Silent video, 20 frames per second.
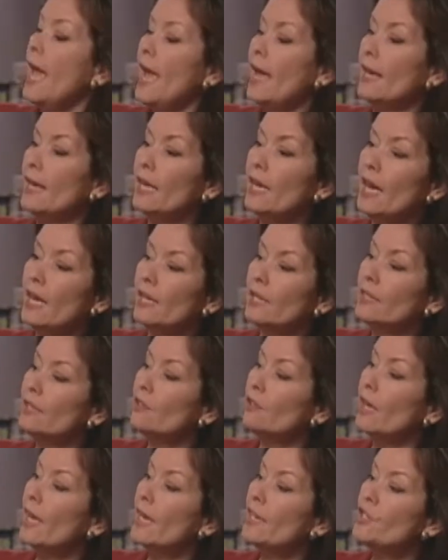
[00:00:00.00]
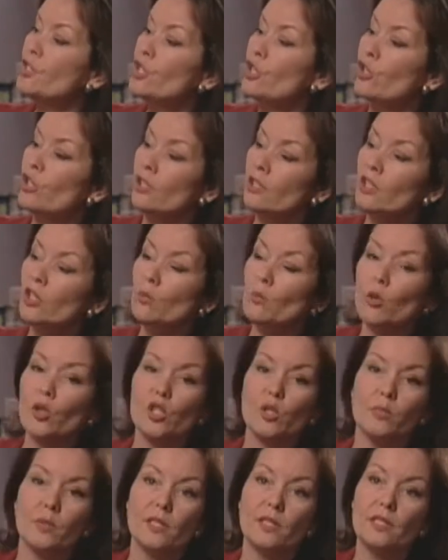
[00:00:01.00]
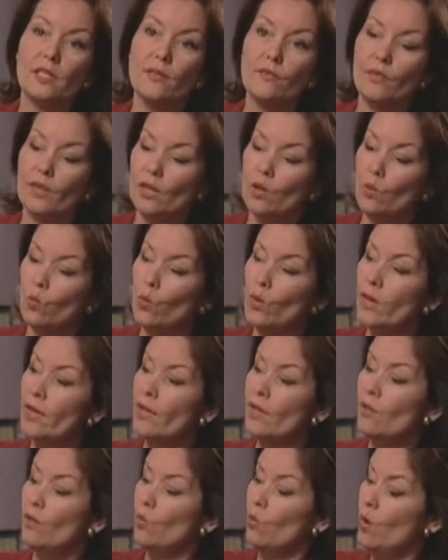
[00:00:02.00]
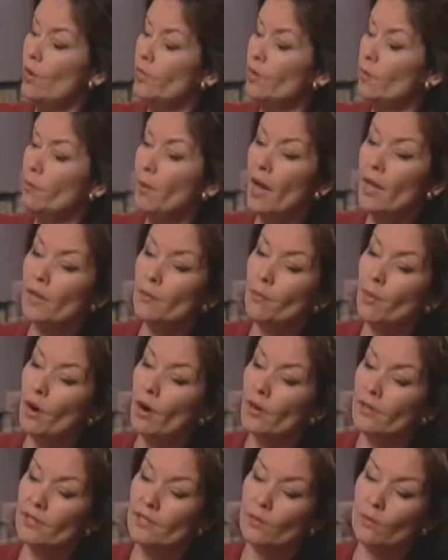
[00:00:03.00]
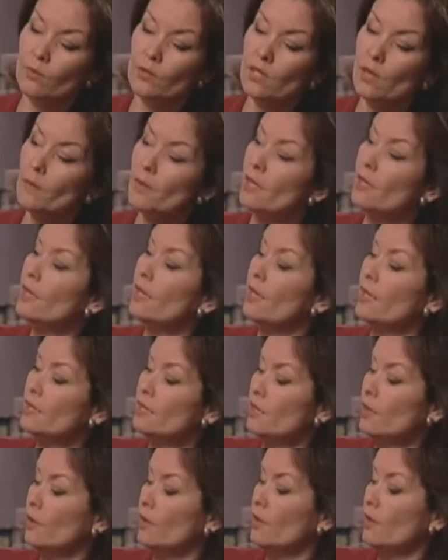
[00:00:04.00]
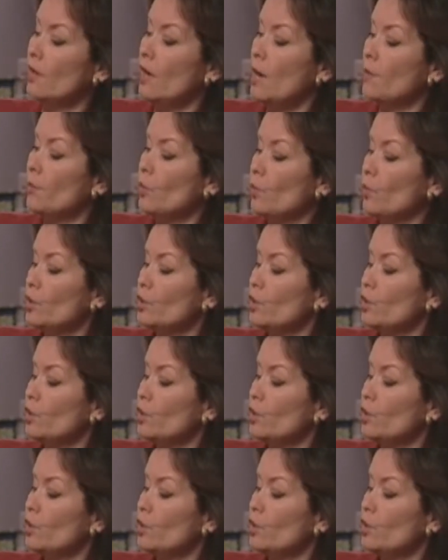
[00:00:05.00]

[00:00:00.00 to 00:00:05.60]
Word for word: And it got a little edgier and a little more specific with what the body parts and some of the things that the Hummer would